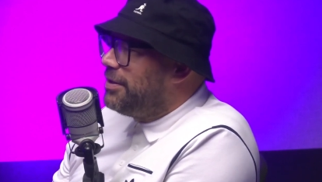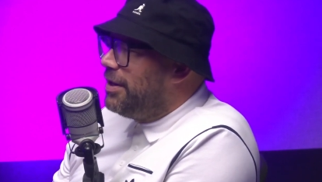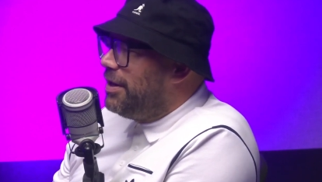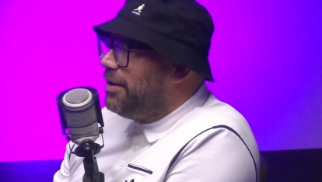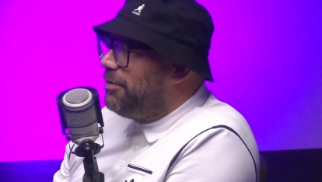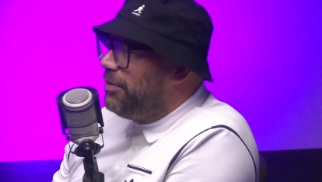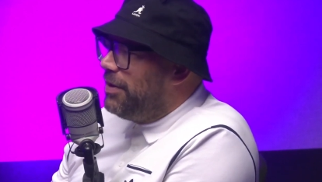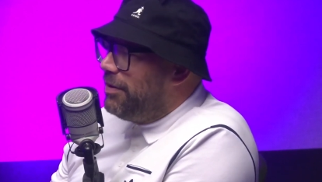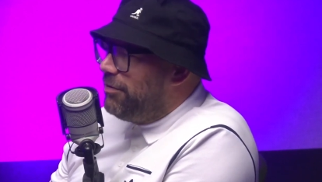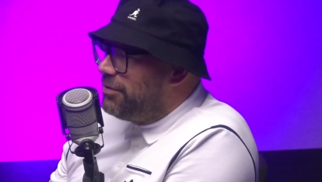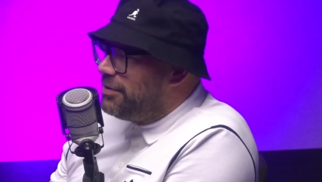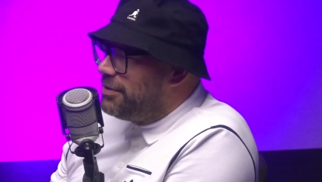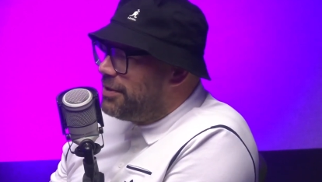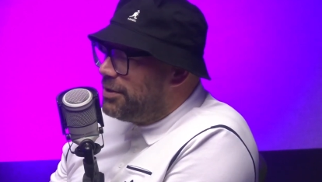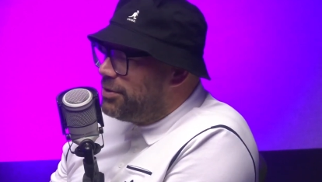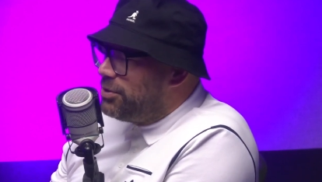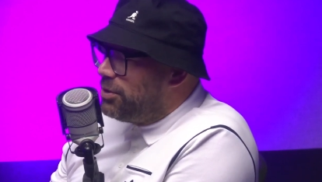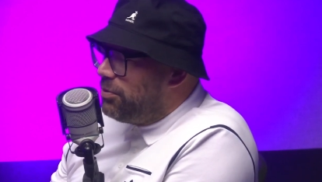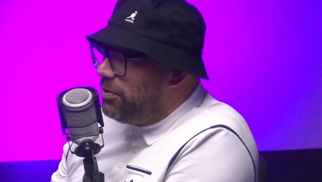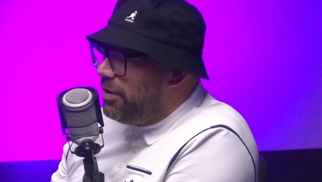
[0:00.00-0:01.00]
Um, even say
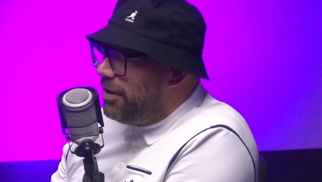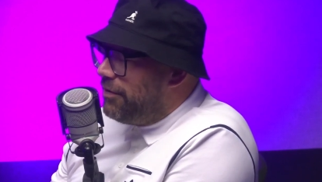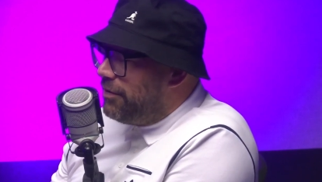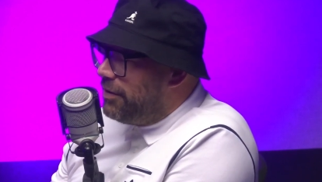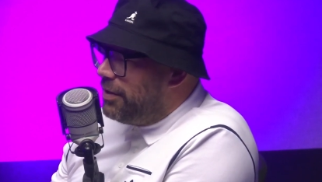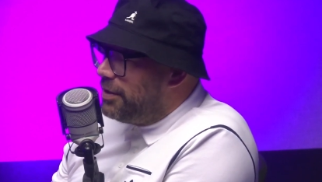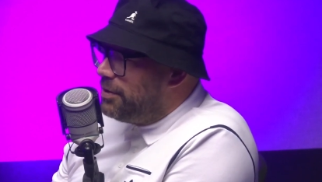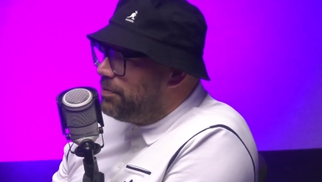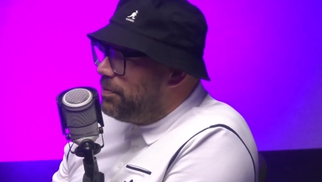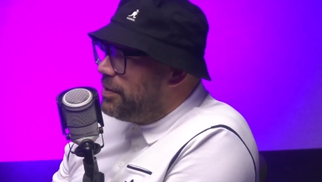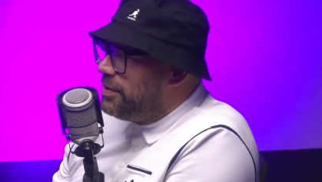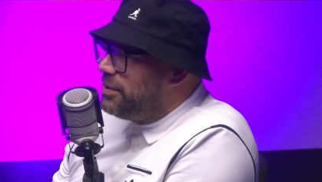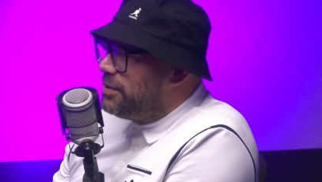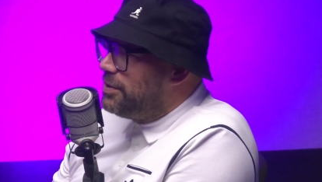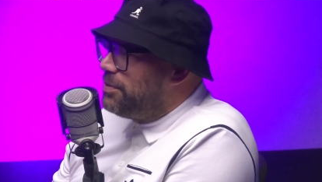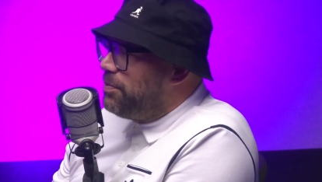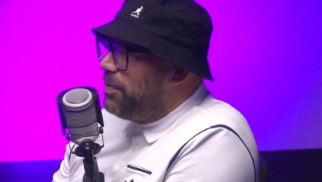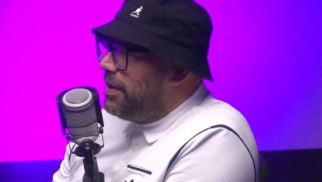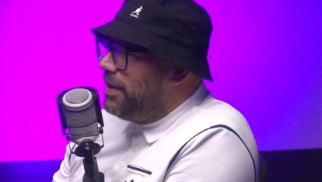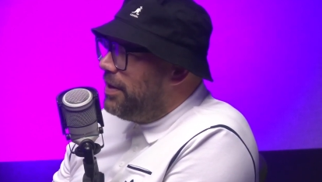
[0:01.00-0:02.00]
to your wife that he's been
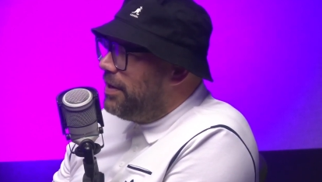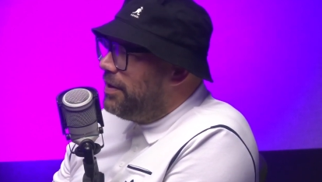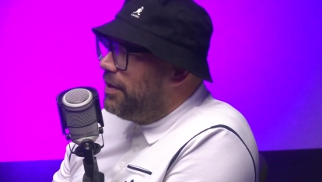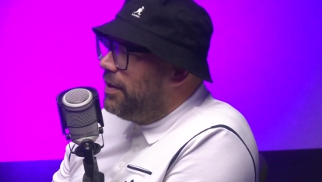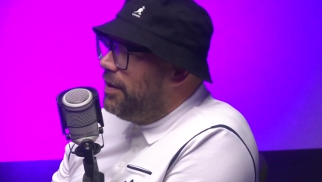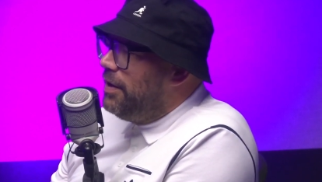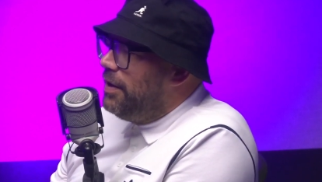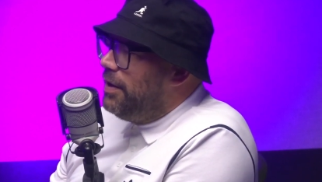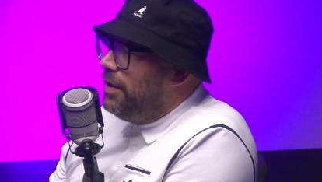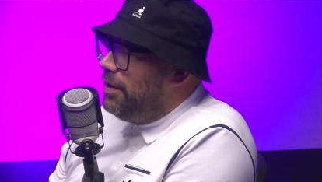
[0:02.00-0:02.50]
suspended.